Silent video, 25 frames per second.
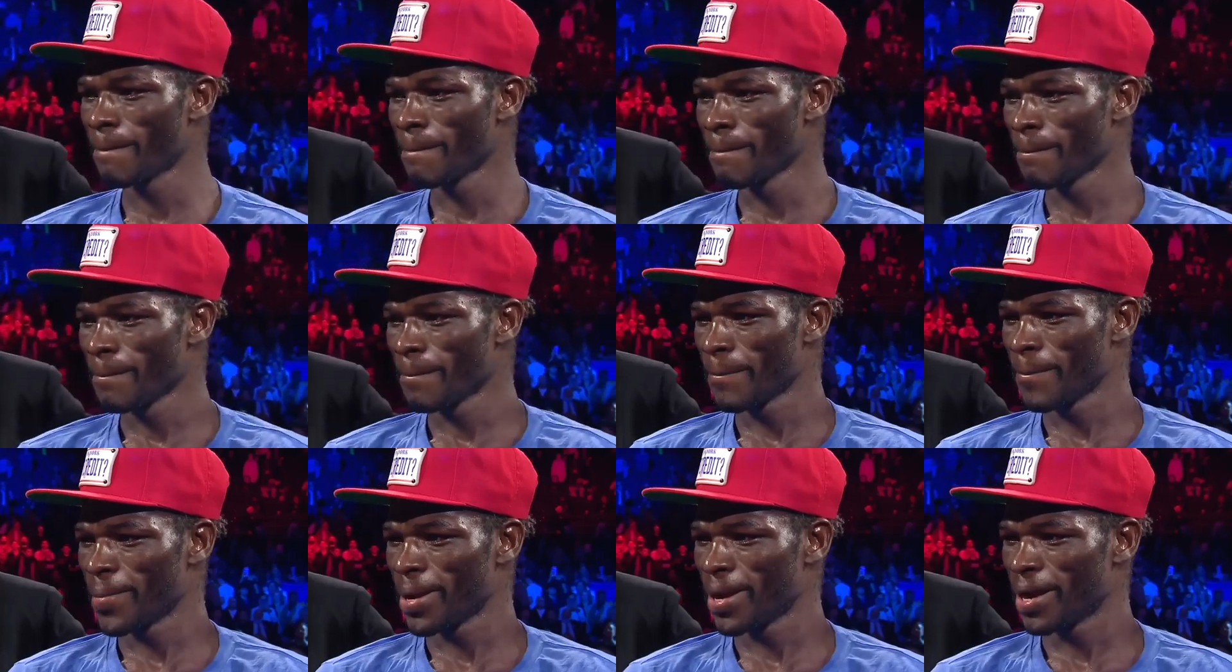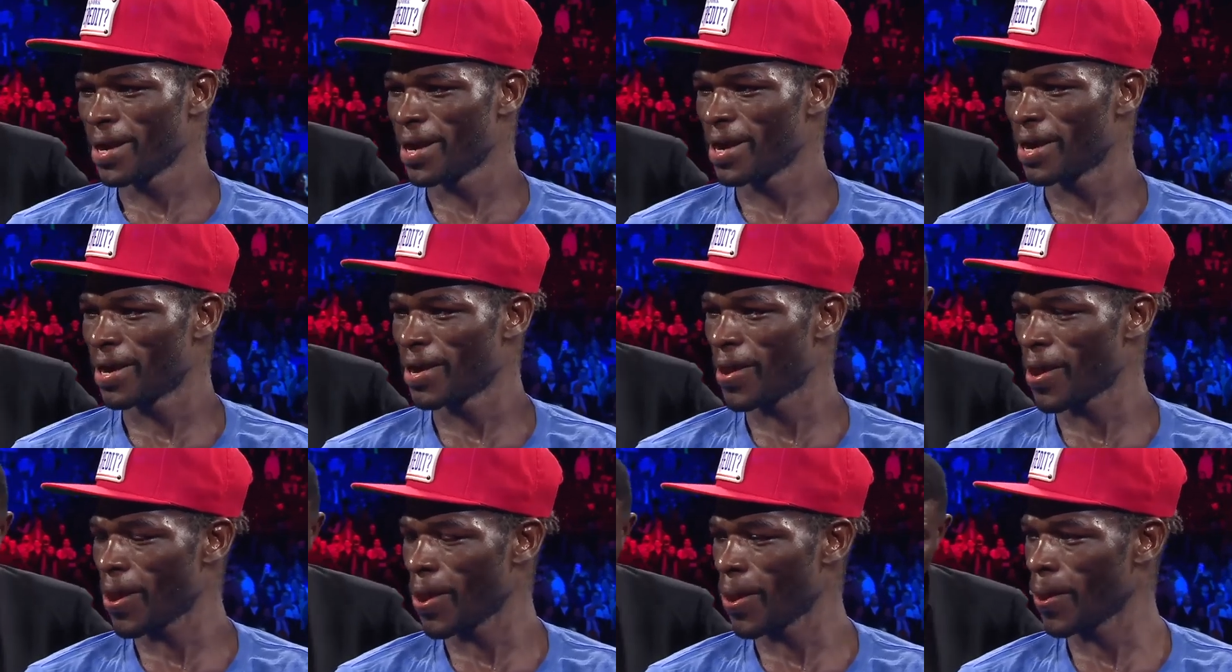you
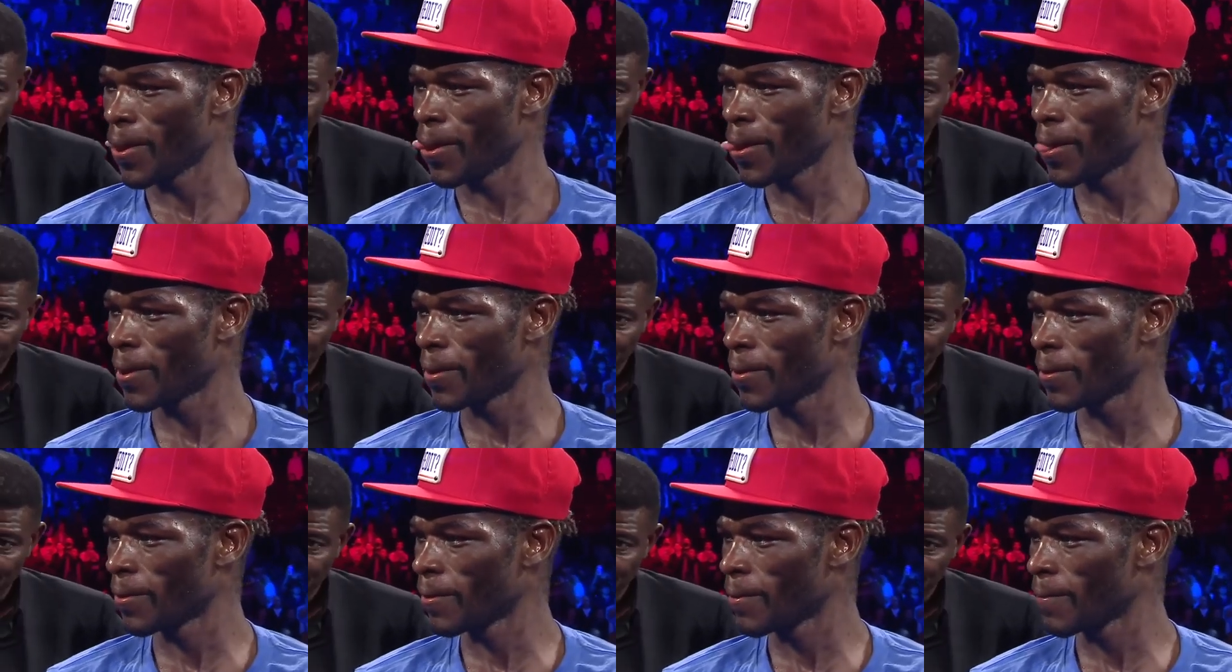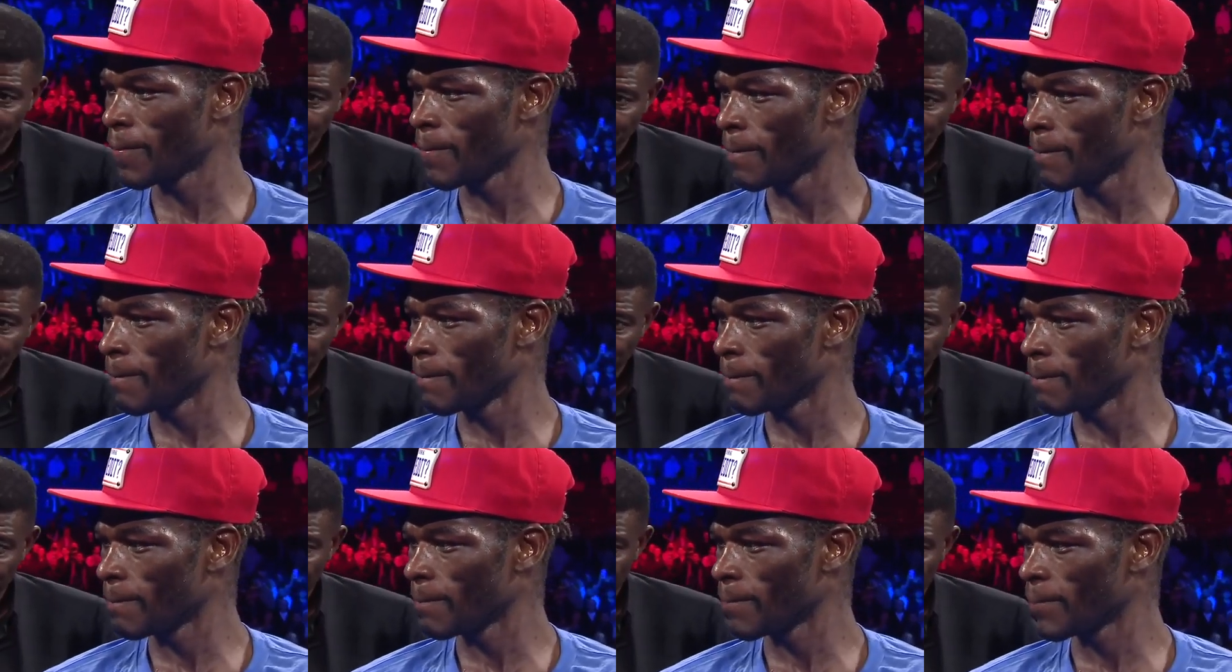have only lost
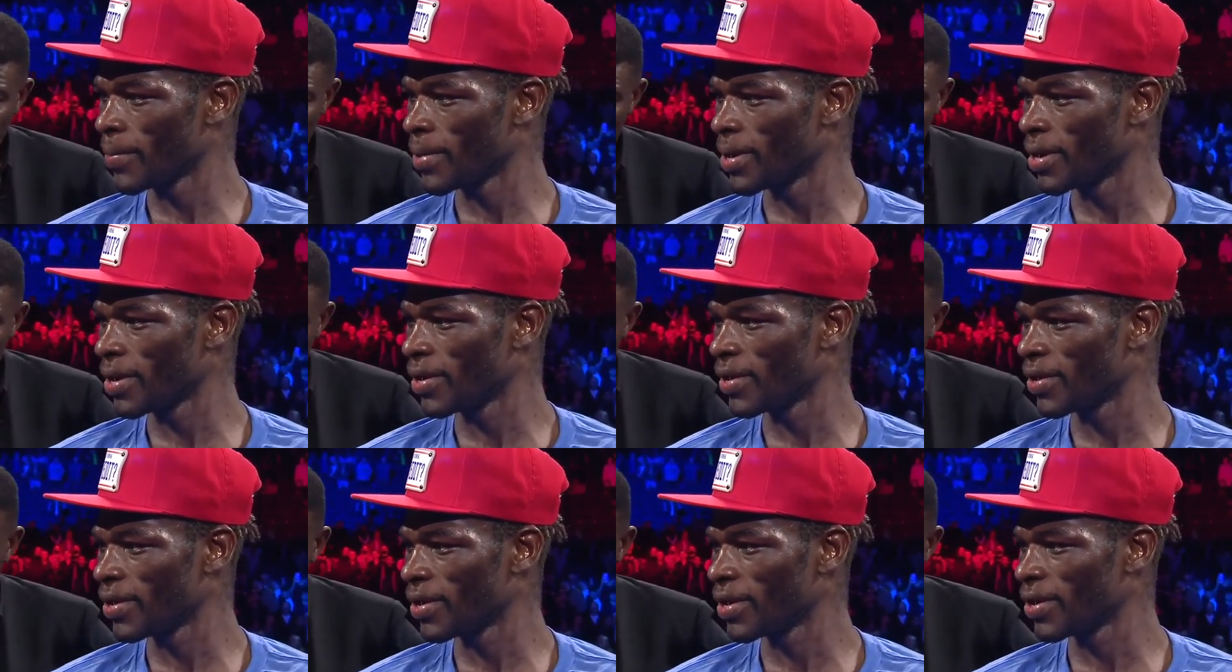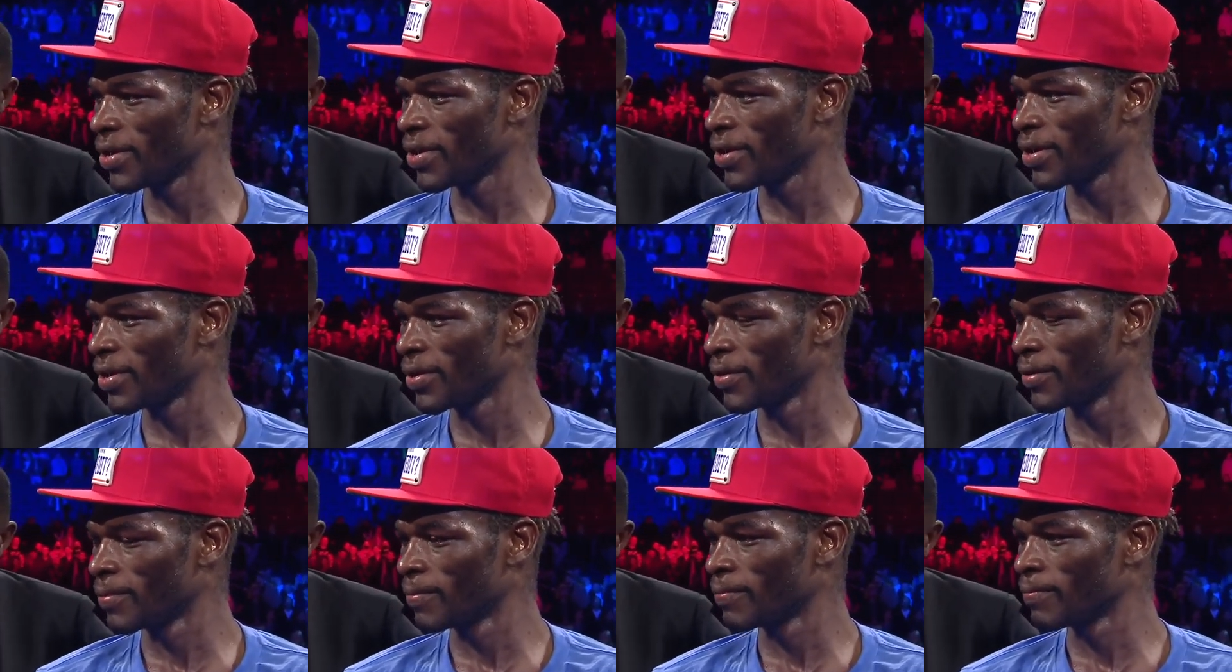to the best in the
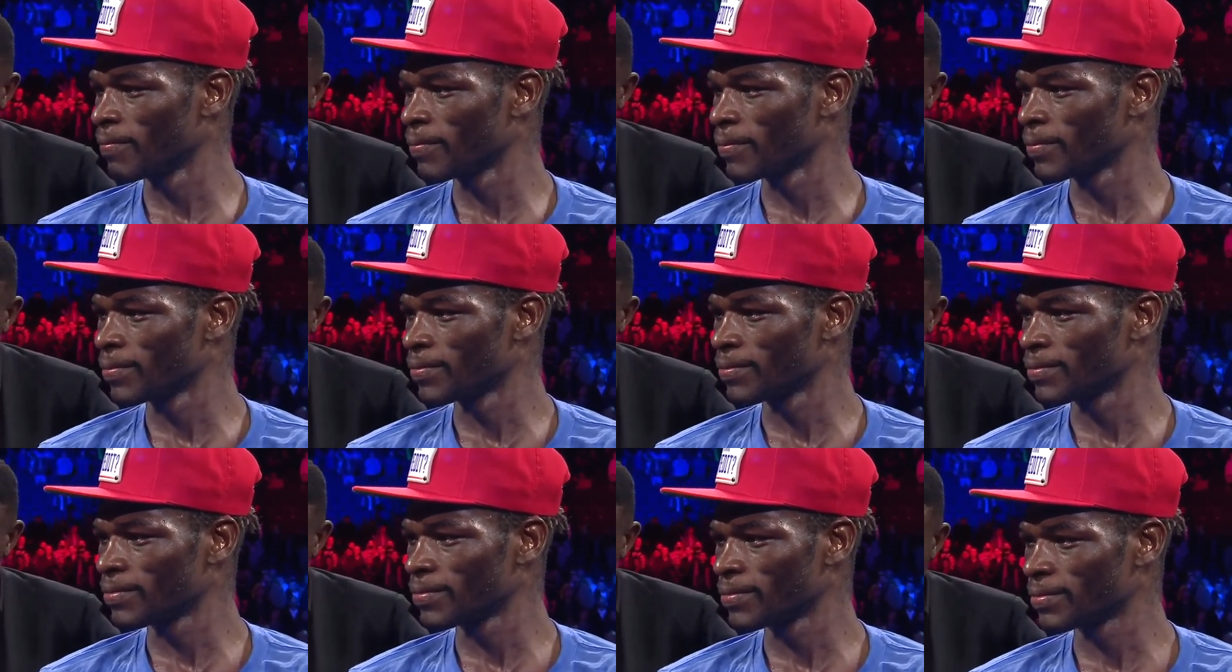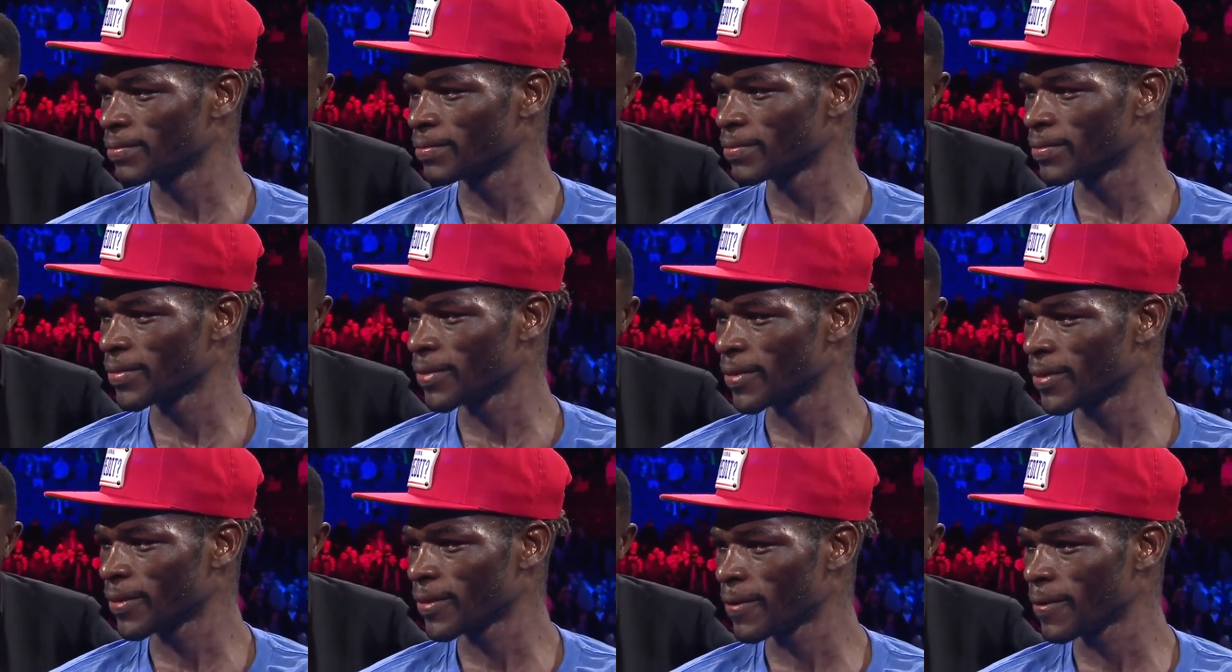world in championship
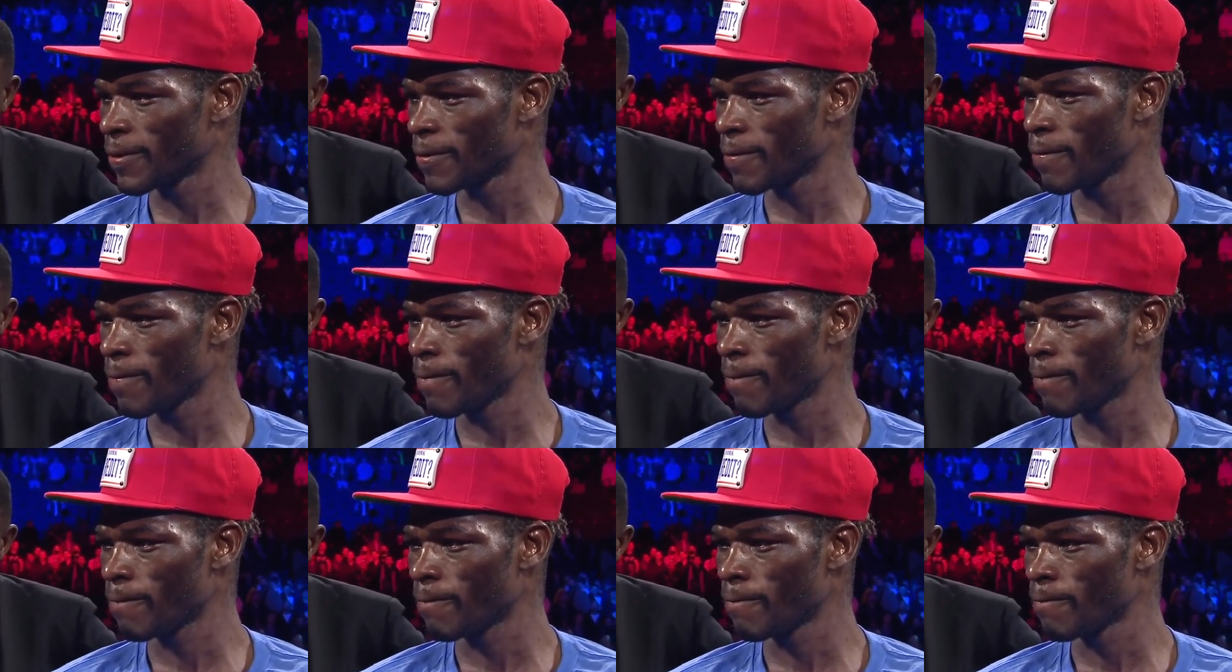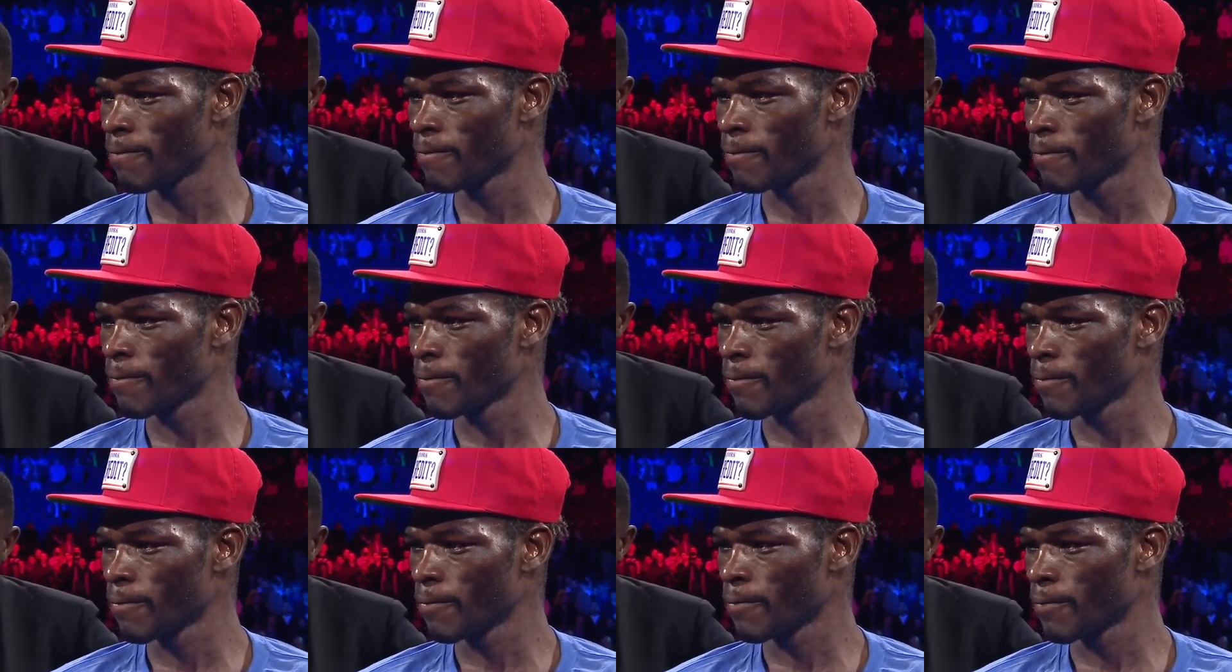fights, so you
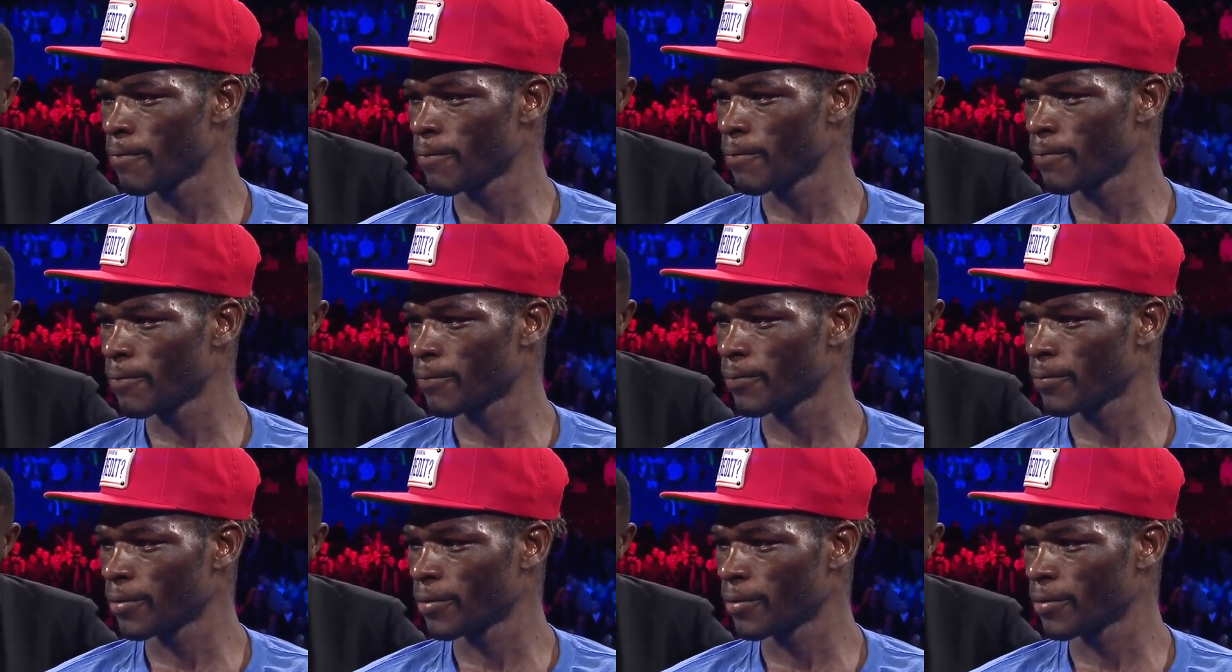represent your